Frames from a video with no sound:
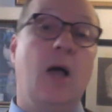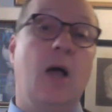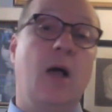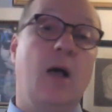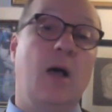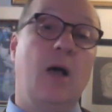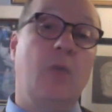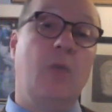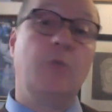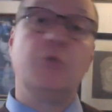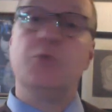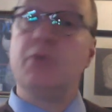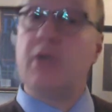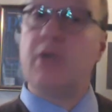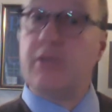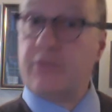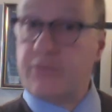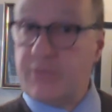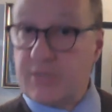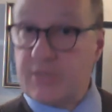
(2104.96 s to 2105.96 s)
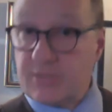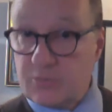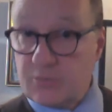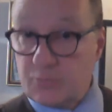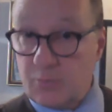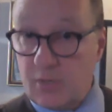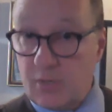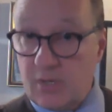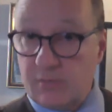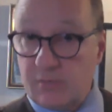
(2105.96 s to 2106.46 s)
uh, we're doing other things as
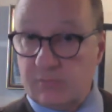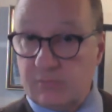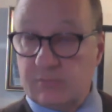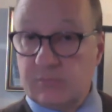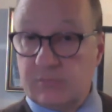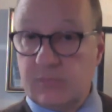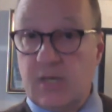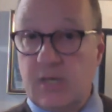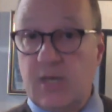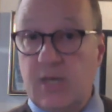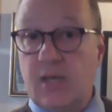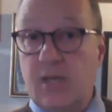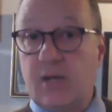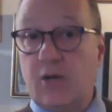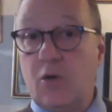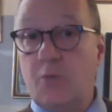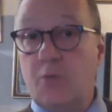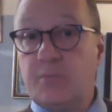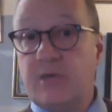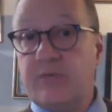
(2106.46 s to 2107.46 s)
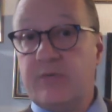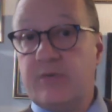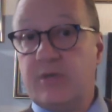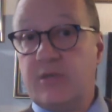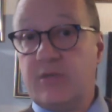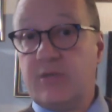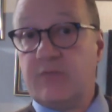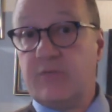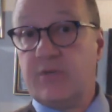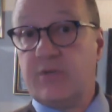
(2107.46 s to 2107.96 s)
well. And I hope to have
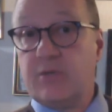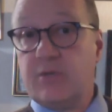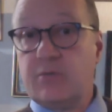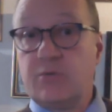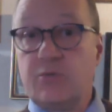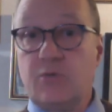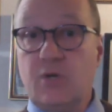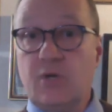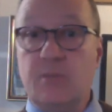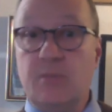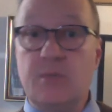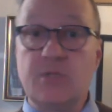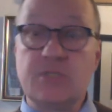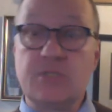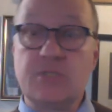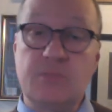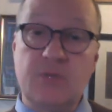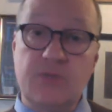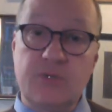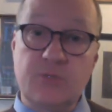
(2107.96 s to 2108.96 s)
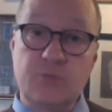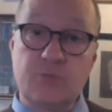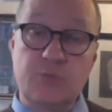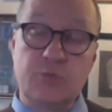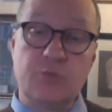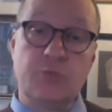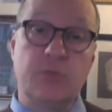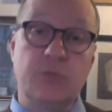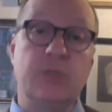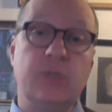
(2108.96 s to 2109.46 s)
another video to talk about some other things we're
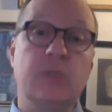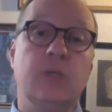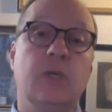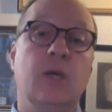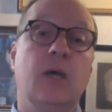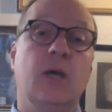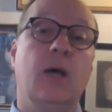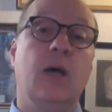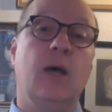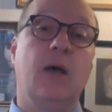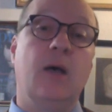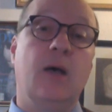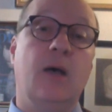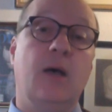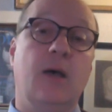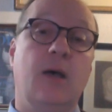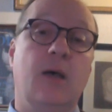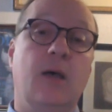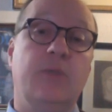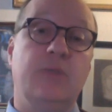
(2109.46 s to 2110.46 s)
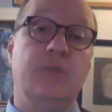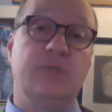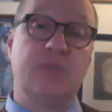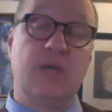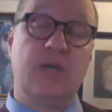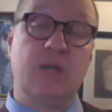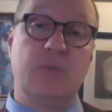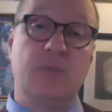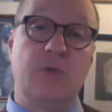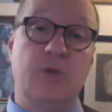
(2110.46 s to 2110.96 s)
doing, uh, the
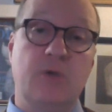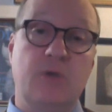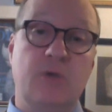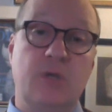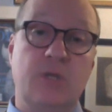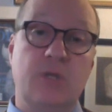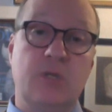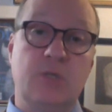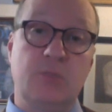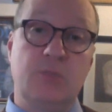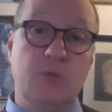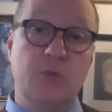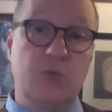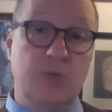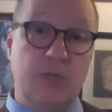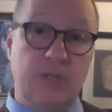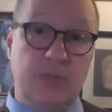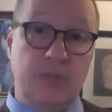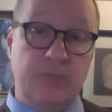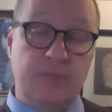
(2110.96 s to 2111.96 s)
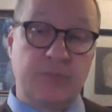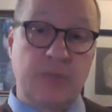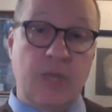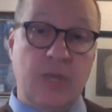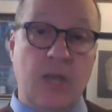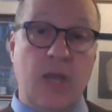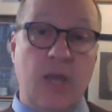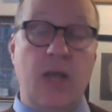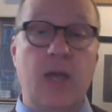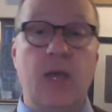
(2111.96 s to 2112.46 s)
Italian American community.
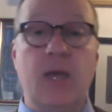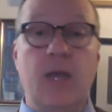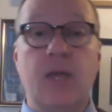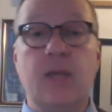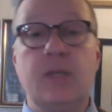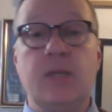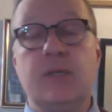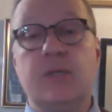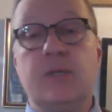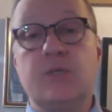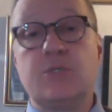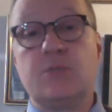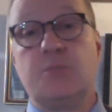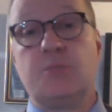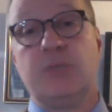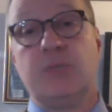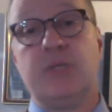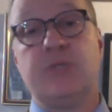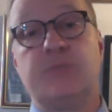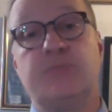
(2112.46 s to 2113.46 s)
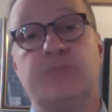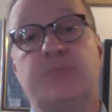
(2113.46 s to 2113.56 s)
And uh, so please,